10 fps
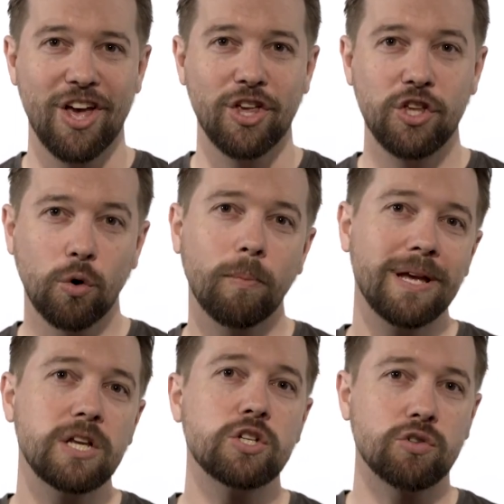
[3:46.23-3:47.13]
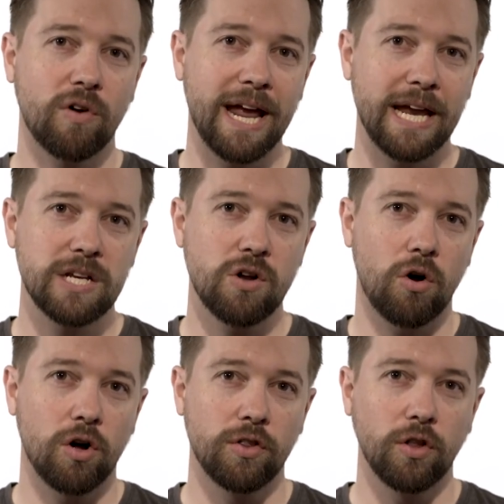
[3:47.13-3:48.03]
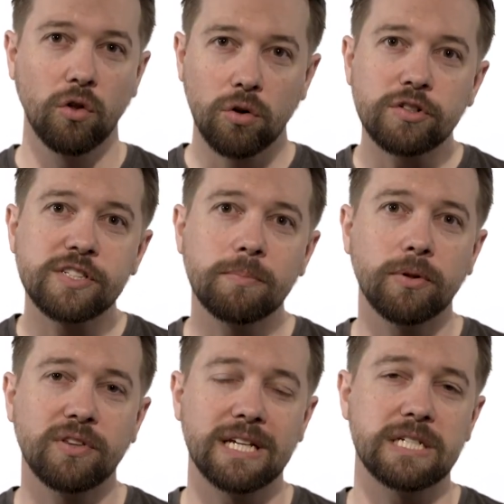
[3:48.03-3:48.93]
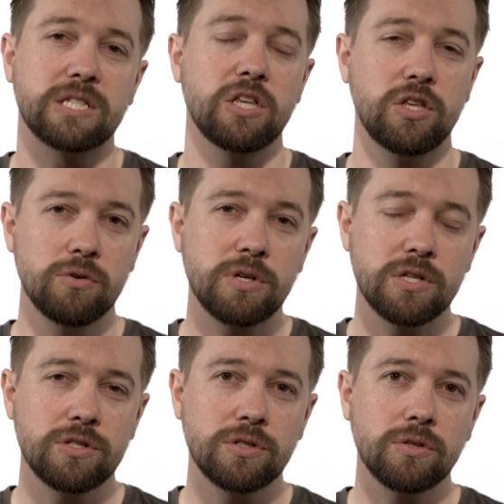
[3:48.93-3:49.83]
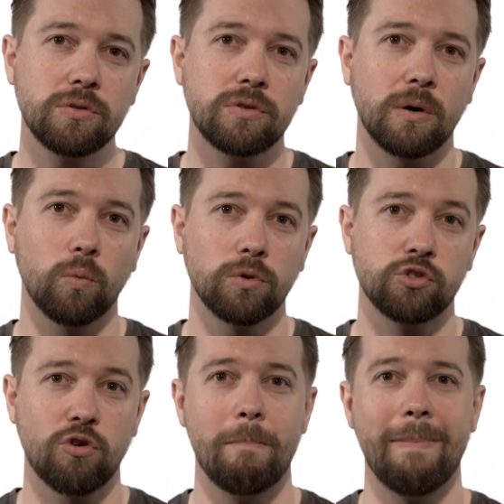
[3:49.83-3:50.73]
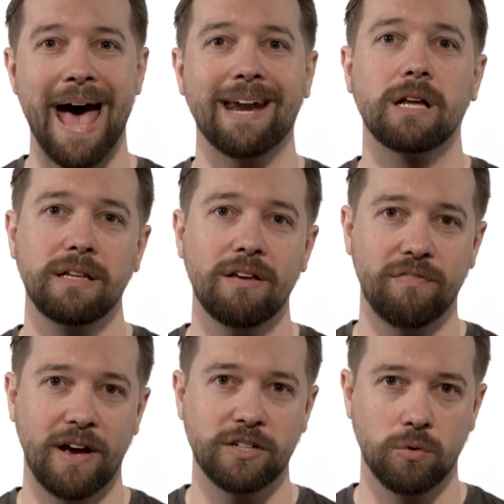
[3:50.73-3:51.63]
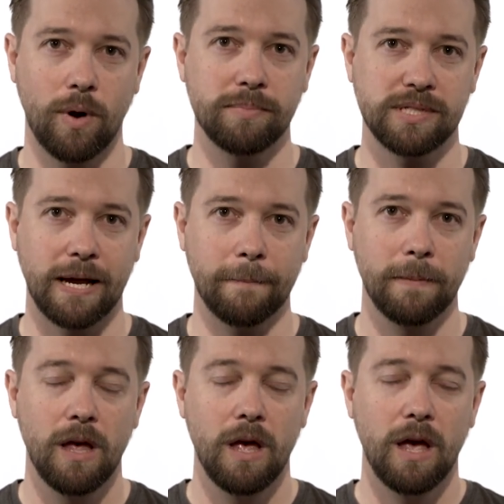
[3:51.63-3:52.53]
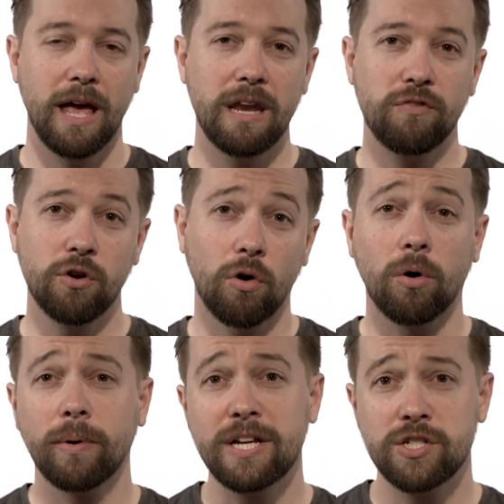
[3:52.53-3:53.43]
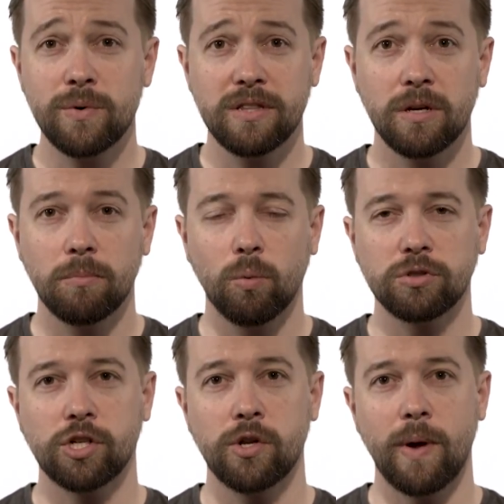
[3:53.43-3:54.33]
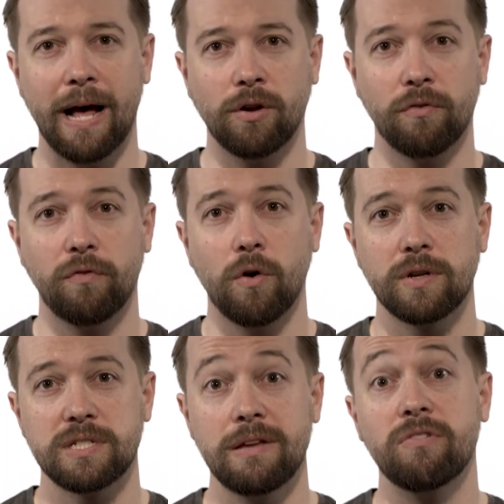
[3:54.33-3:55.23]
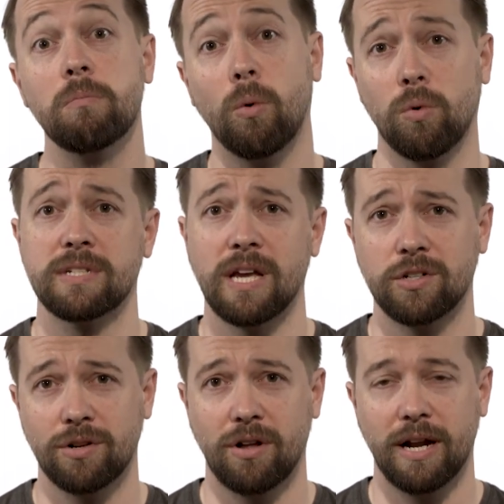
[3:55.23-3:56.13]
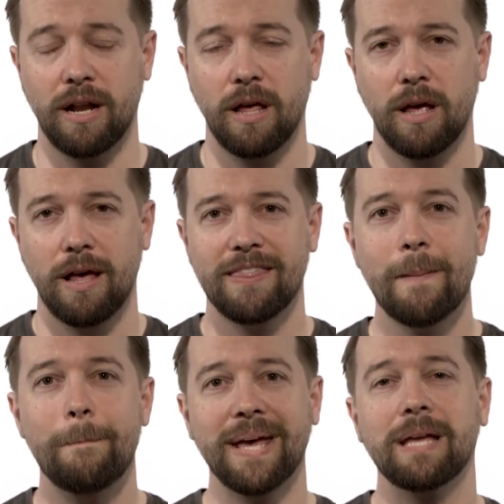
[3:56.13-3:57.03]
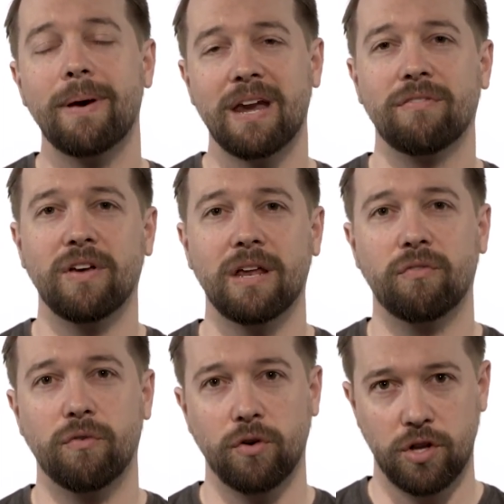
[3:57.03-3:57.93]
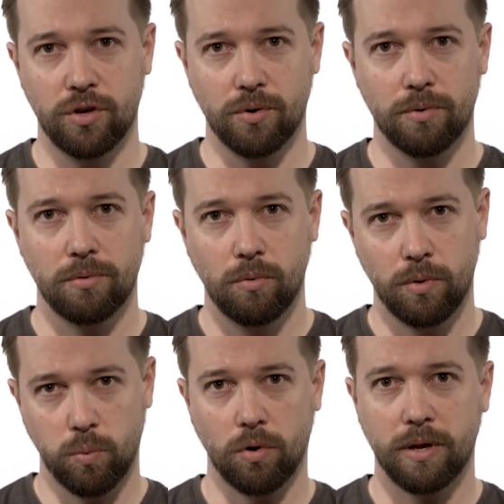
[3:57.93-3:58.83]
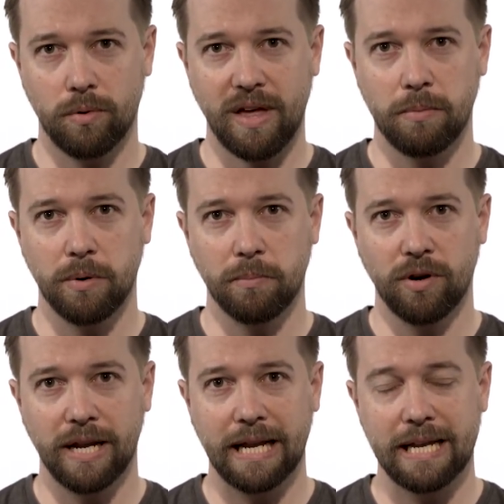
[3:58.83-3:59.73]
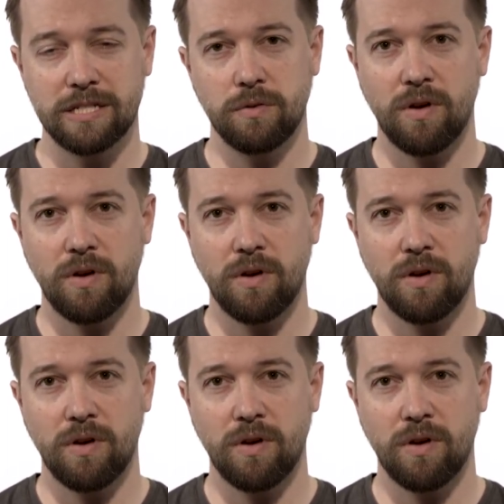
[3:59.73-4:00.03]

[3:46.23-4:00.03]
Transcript: You're being trained on the little simple things that you can do that will dramatically affect your website. And if you're already doing them, we'll show you how to focus even more attention on it. The big benefit for you with working with Edwin Marie is you've got